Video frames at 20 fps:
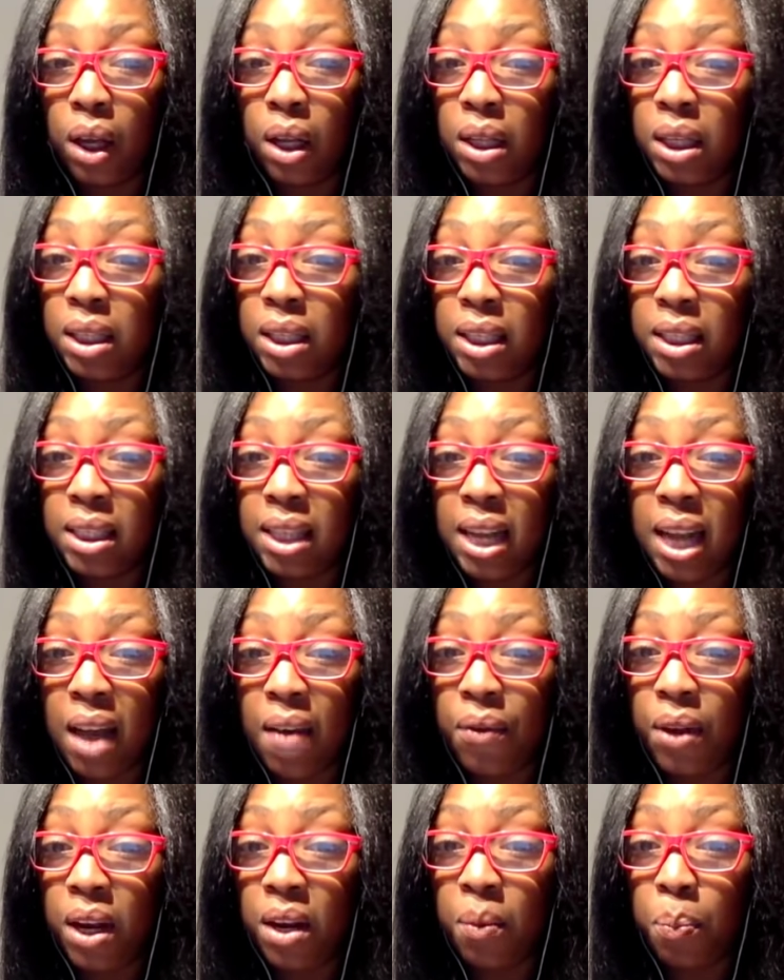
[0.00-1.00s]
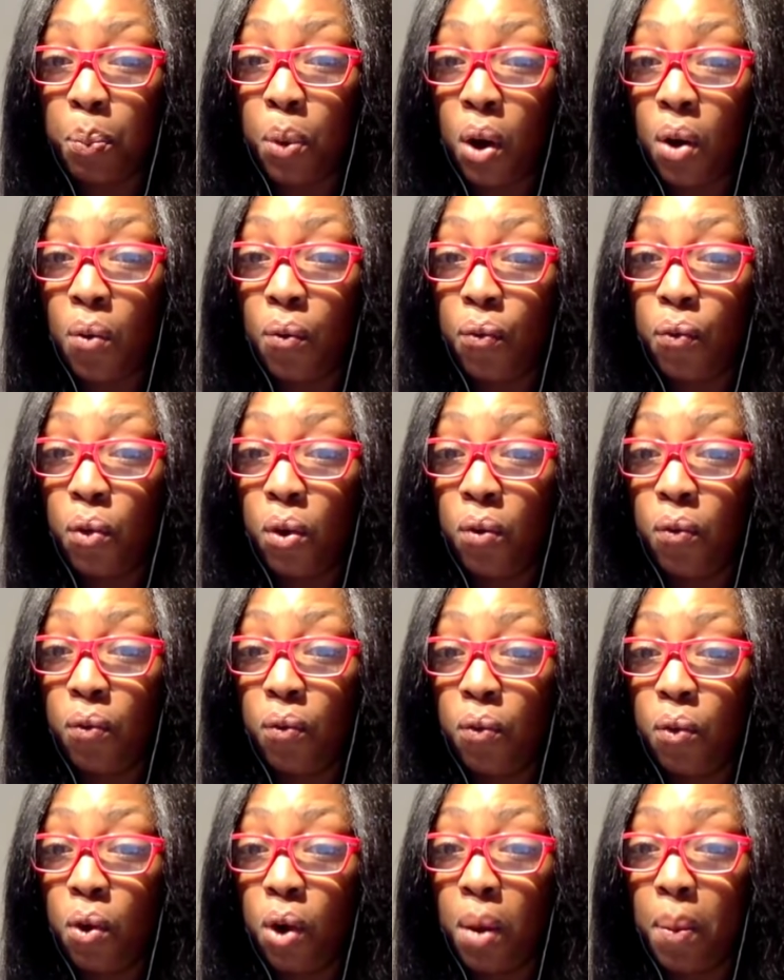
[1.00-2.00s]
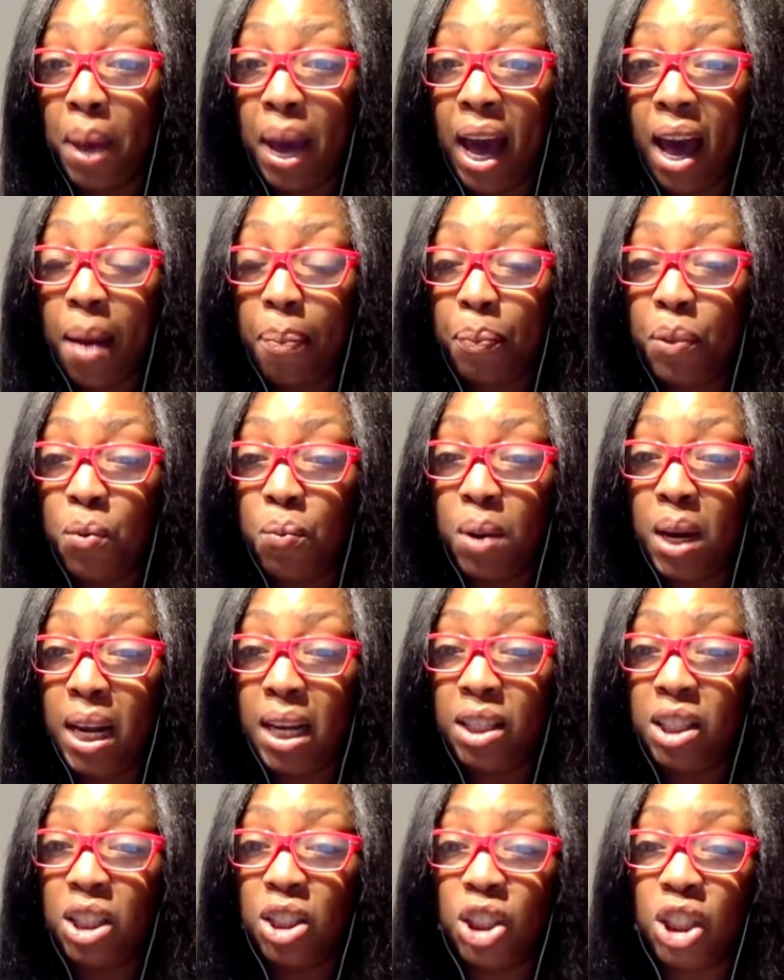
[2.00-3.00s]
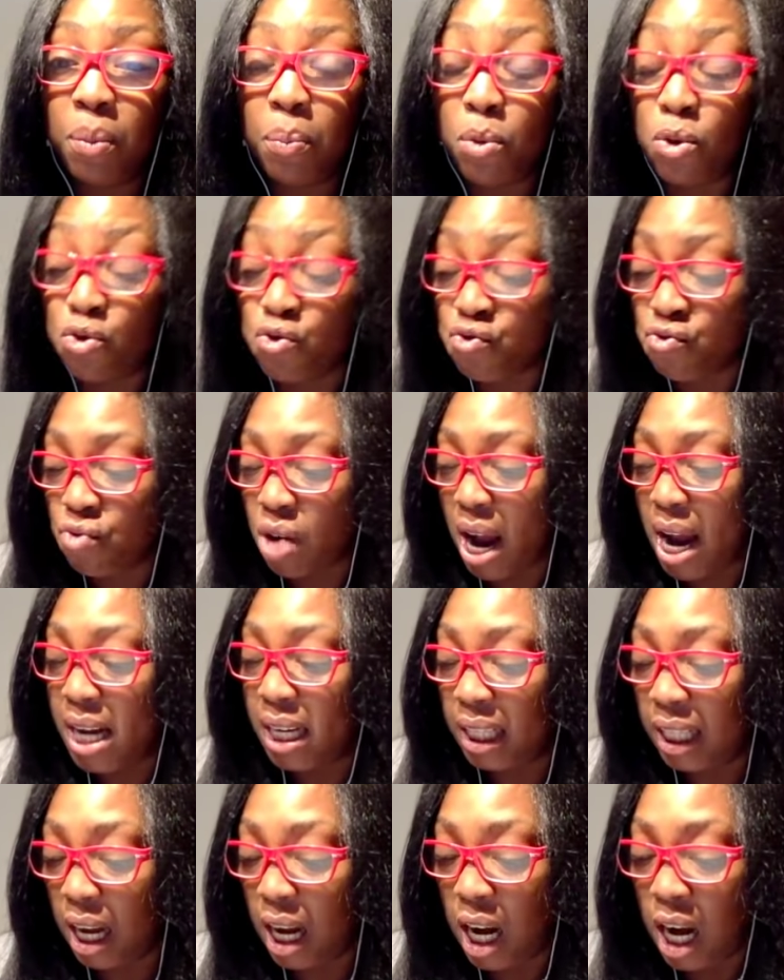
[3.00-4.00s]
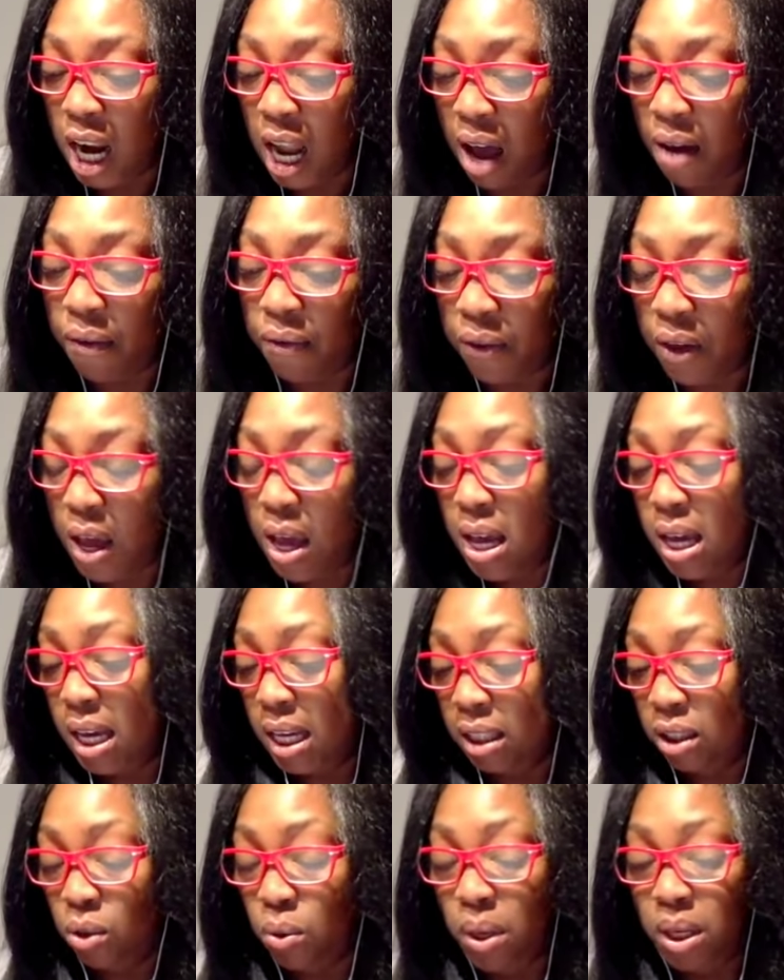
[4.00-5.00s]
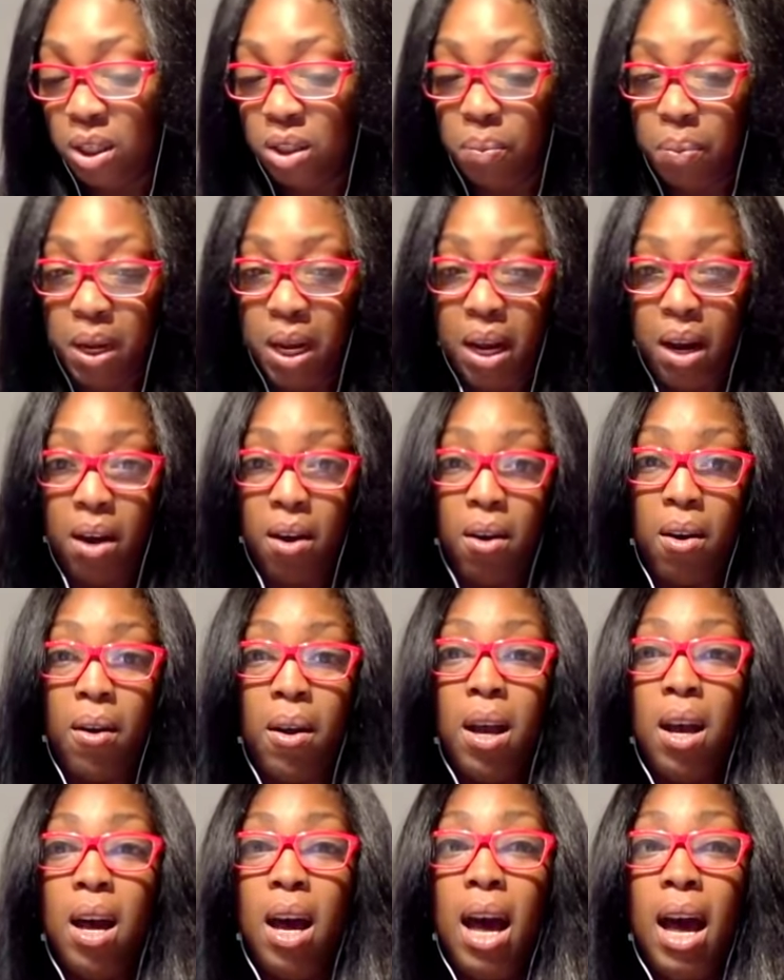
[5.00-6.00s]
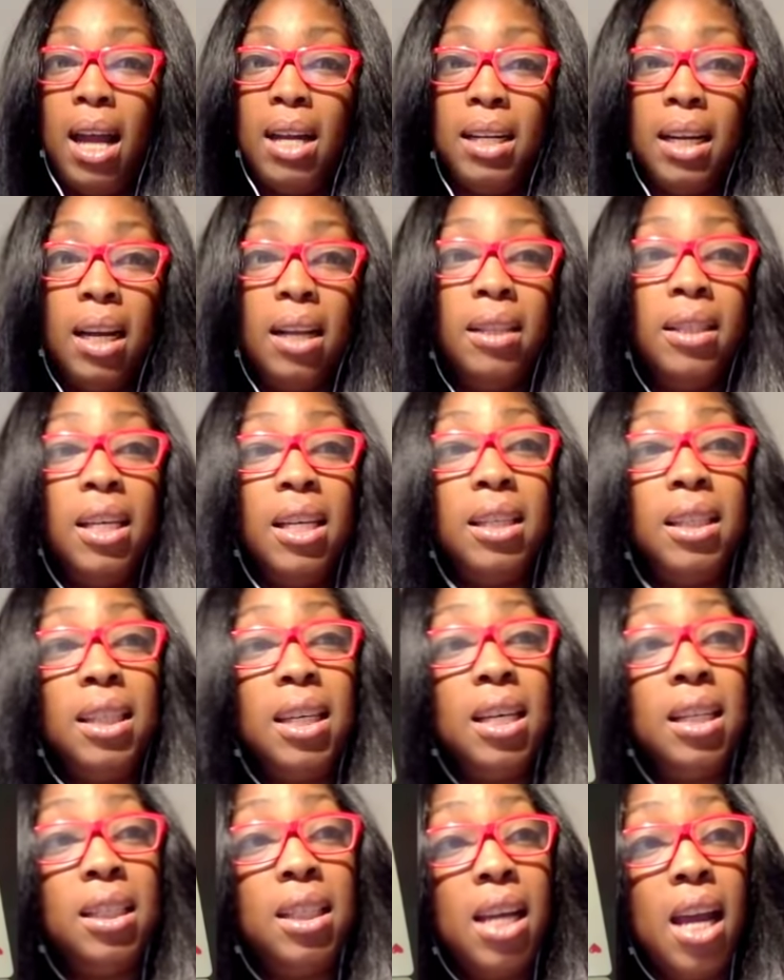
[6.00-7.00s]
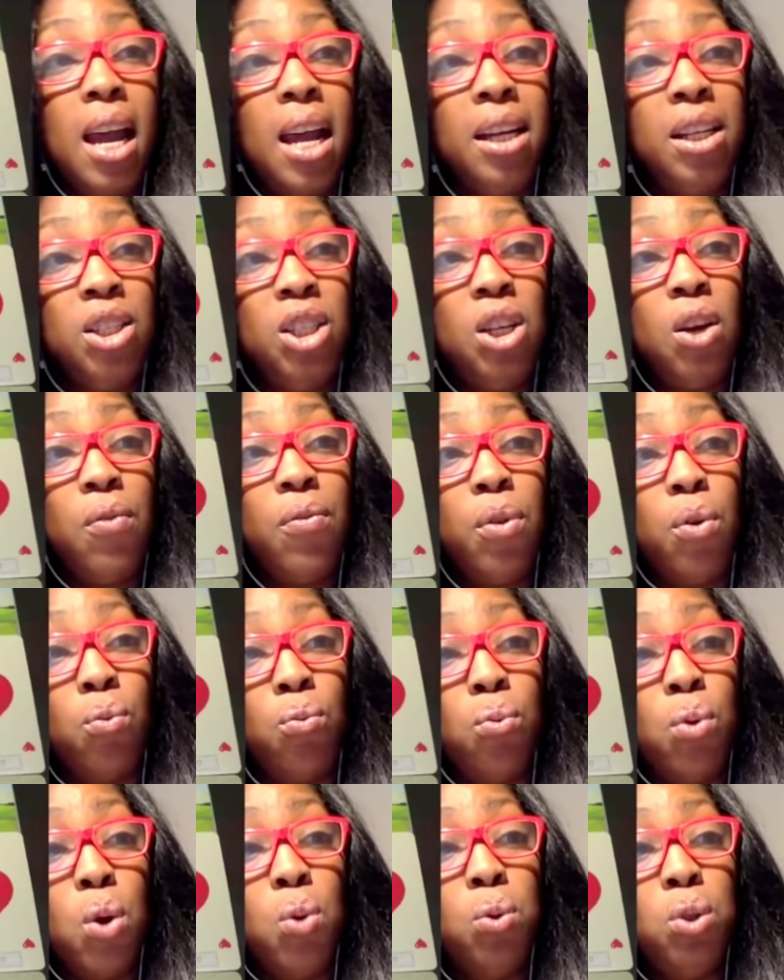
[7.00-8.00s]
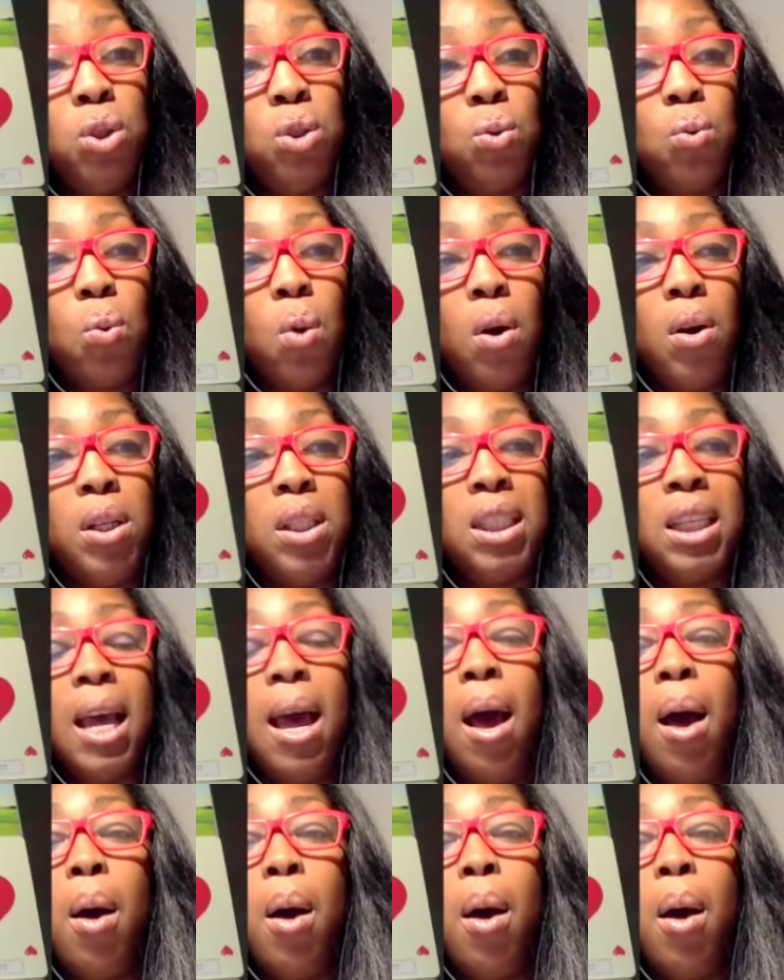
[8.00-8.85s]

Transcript: This is love in a powerful form. Happy relationship, great love is going to be here. And this is the energy of the rose quartz.